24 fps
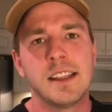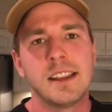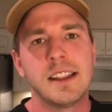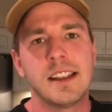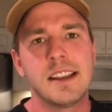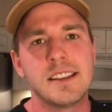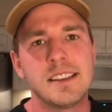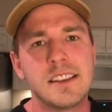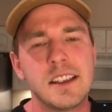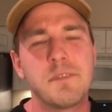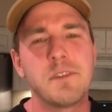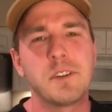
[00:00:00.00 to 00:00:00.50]

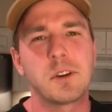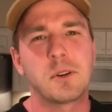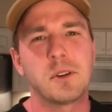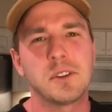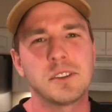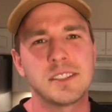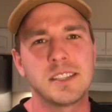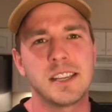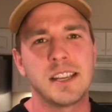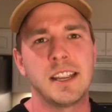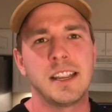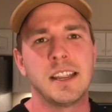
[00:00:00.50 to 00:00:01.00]
and
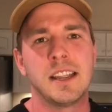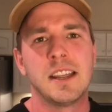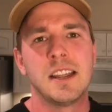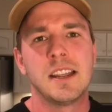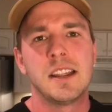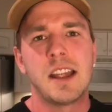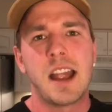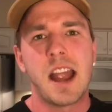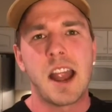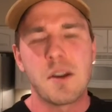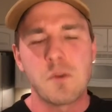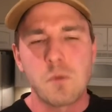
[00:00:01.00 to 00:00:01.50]
difficulty
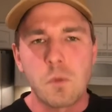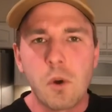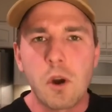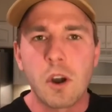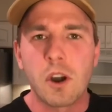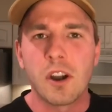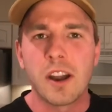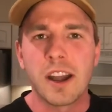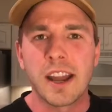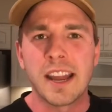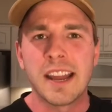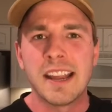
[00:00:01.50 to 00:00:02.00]
and
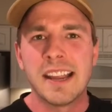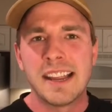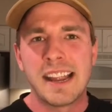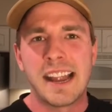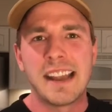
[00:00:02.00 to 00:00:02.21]
worry,